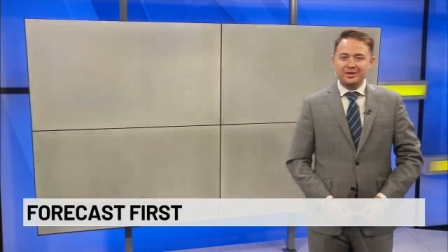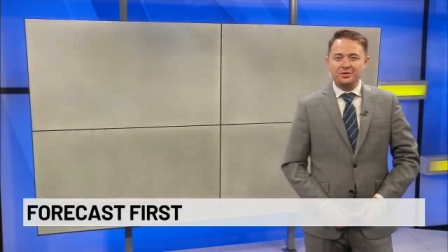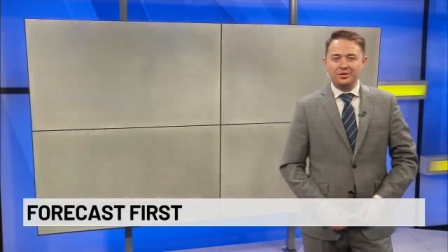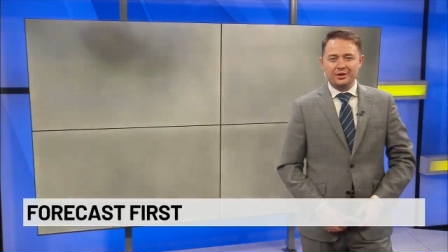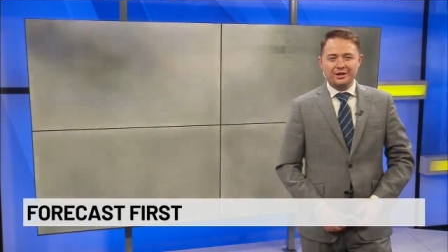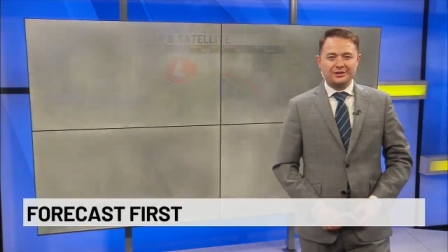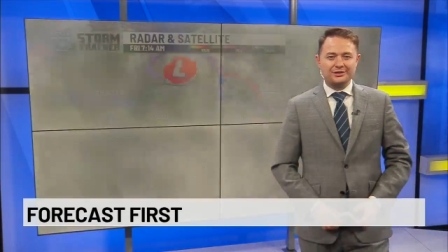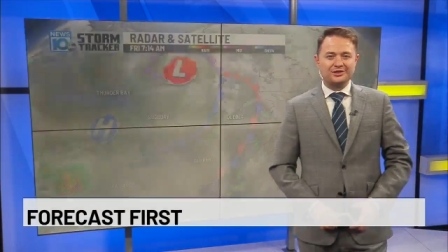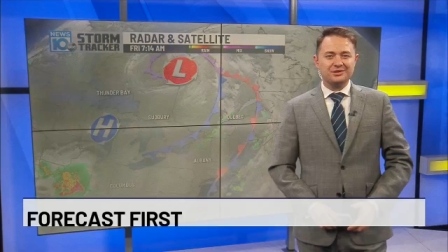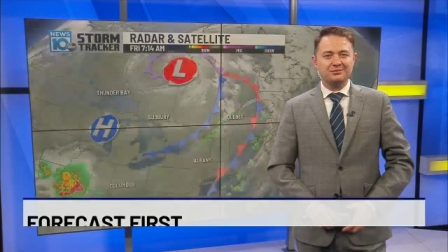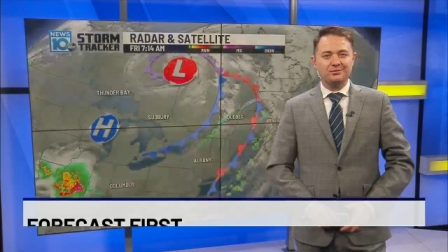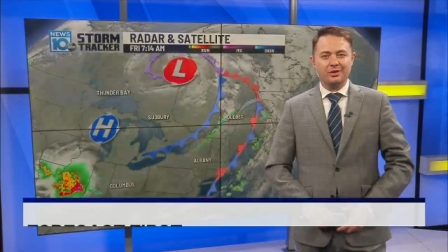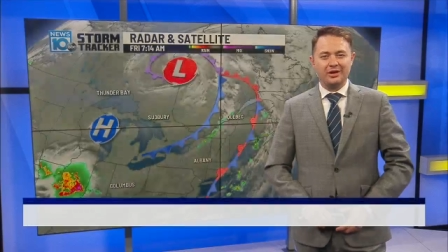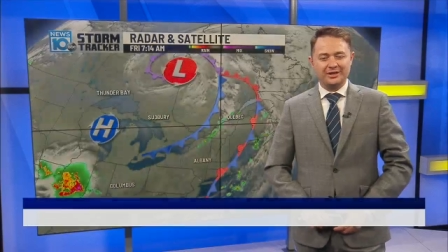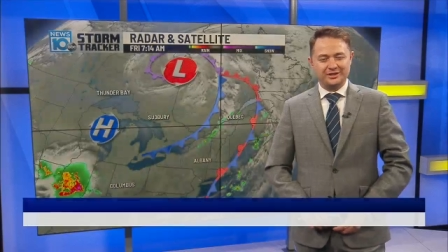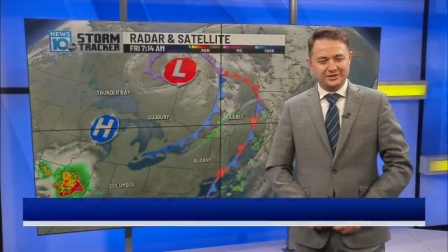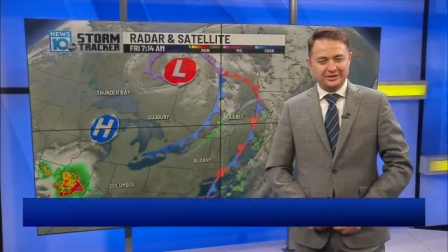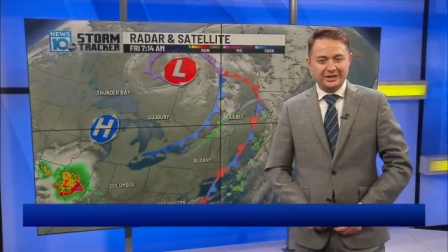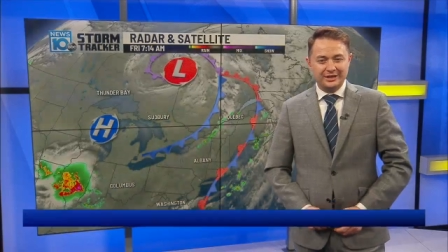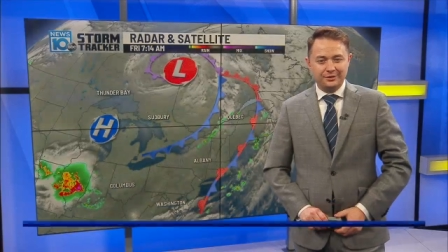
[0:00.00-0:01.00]
could get some
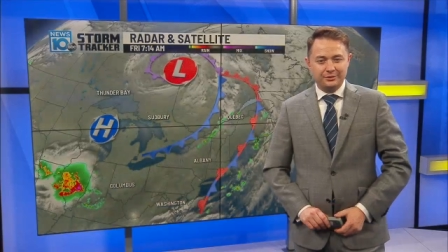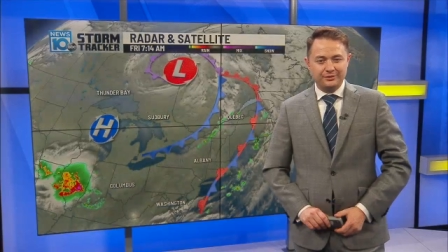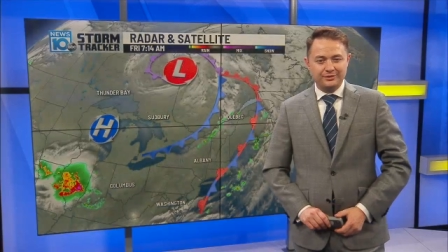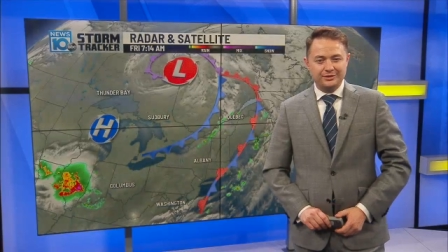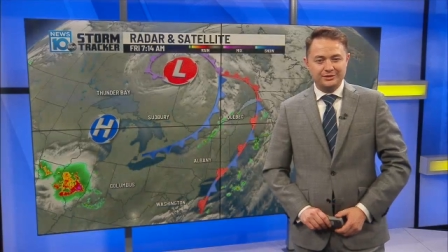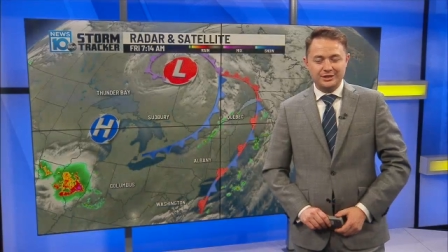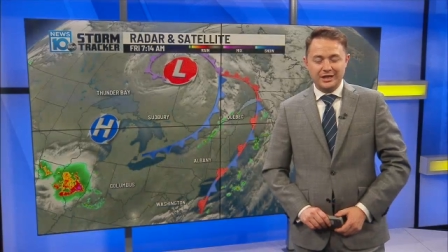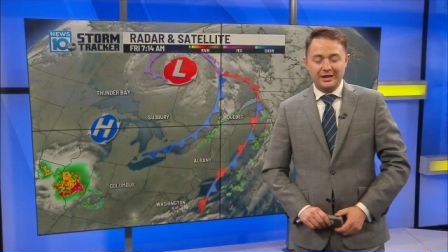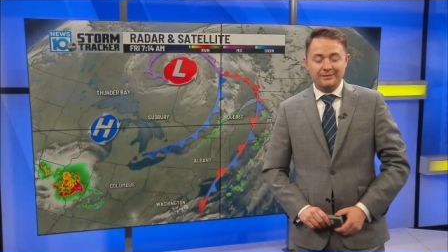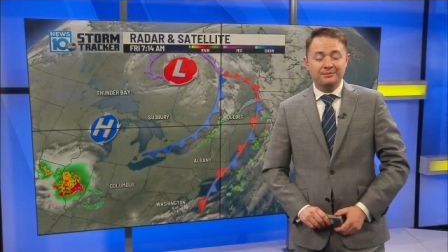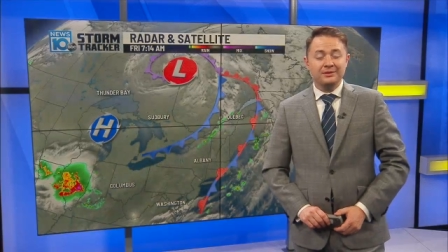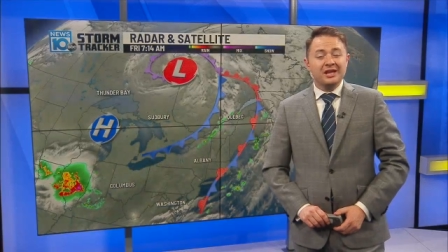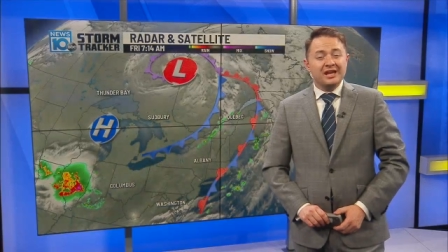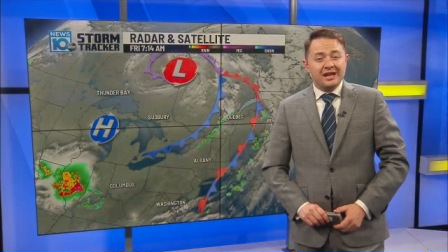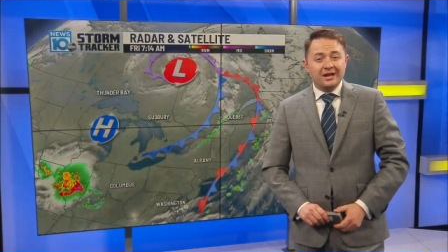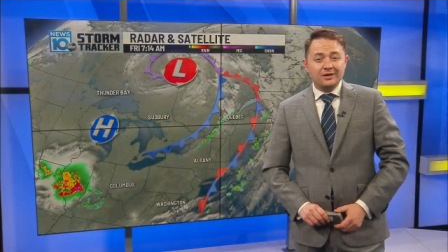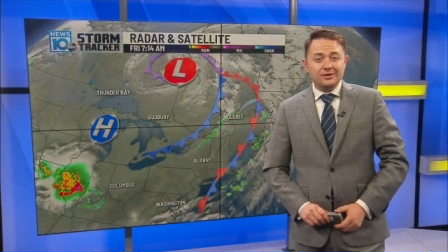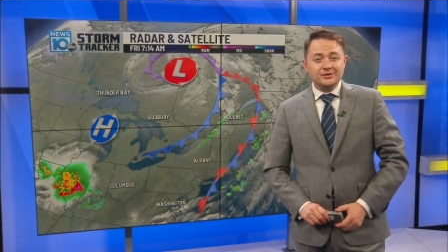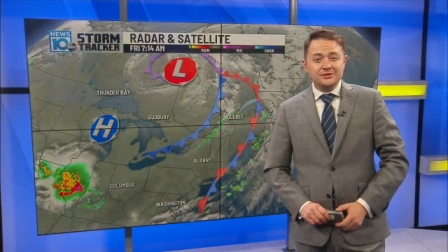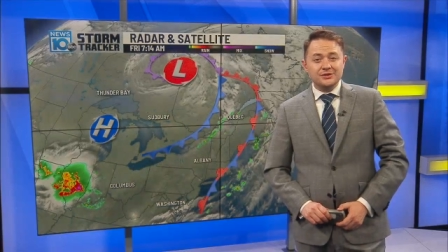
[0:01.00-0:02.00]
breaks later in the day.
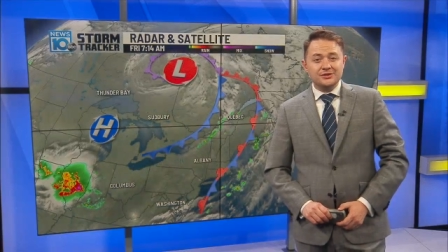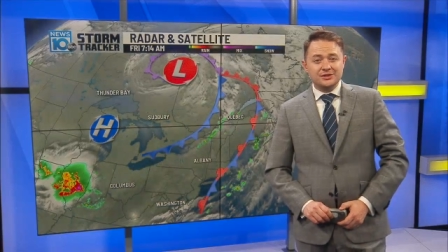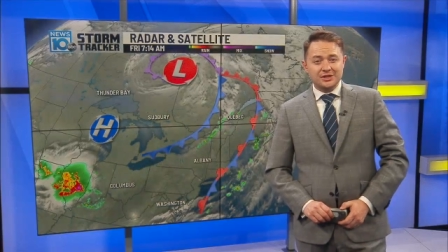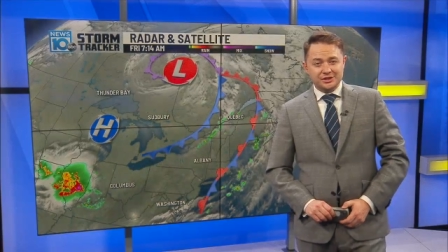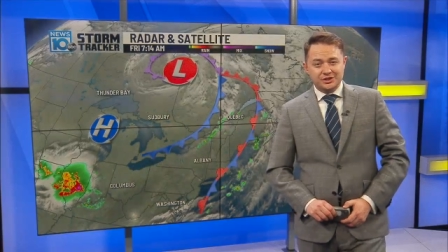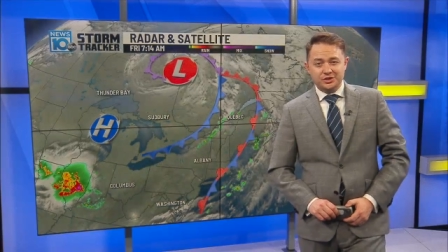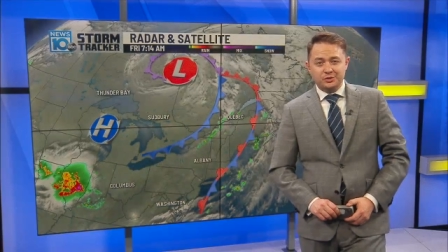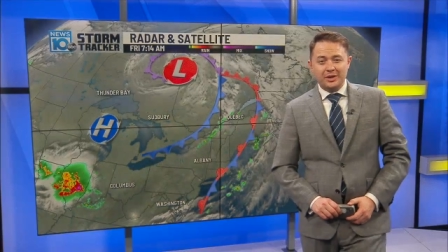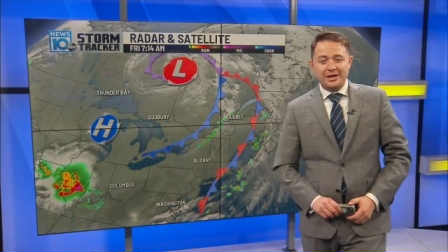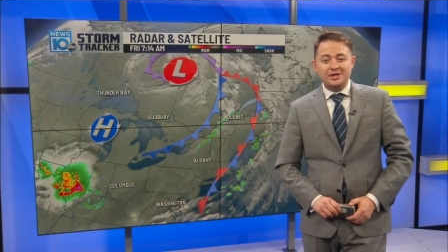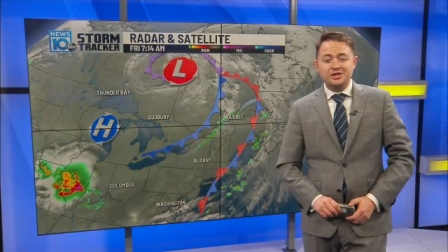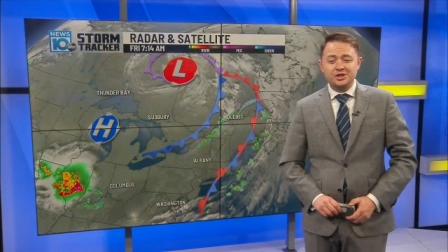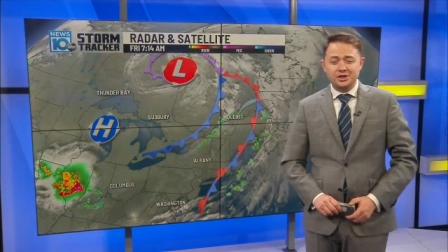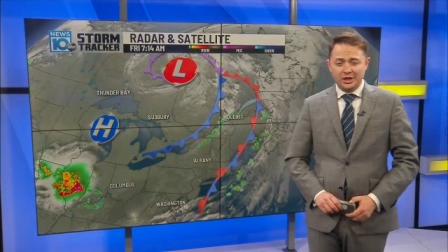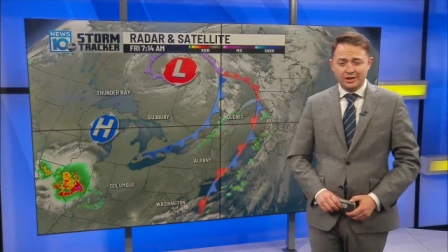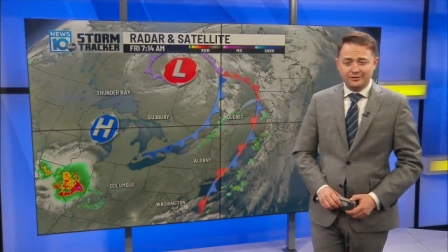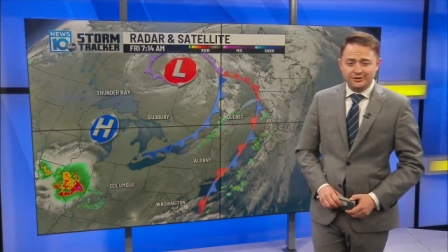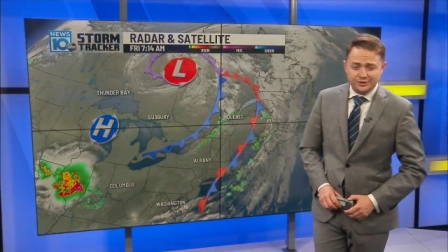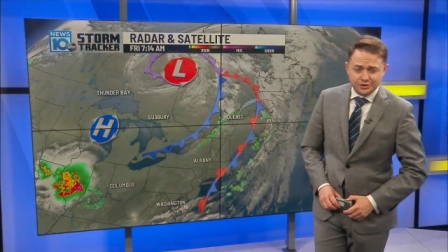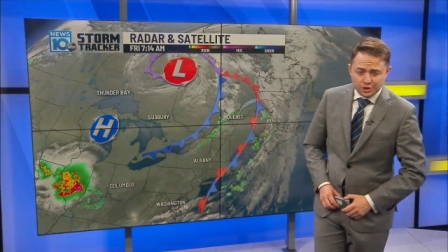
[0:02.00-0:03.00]
Here's the situation
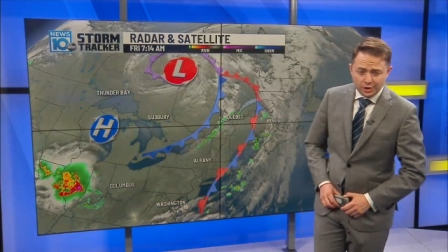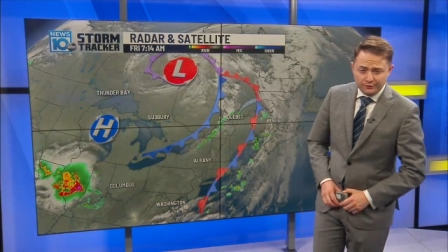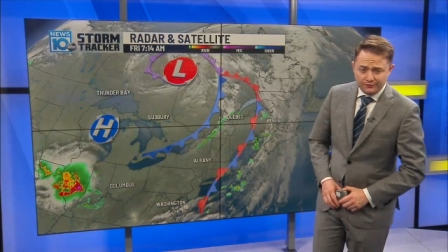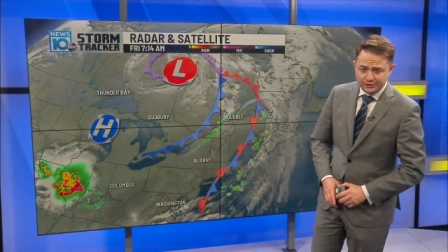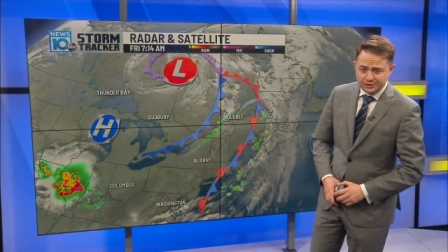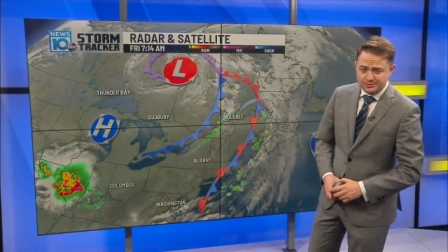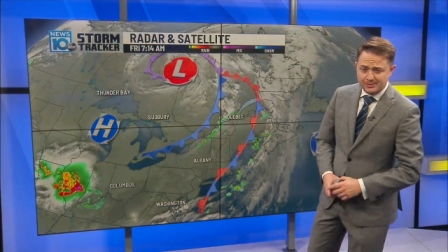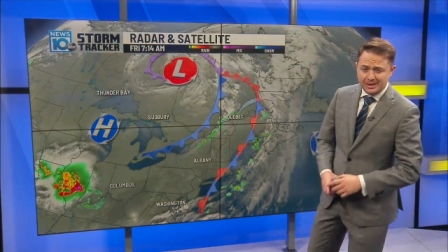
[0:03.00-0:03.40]
on the surface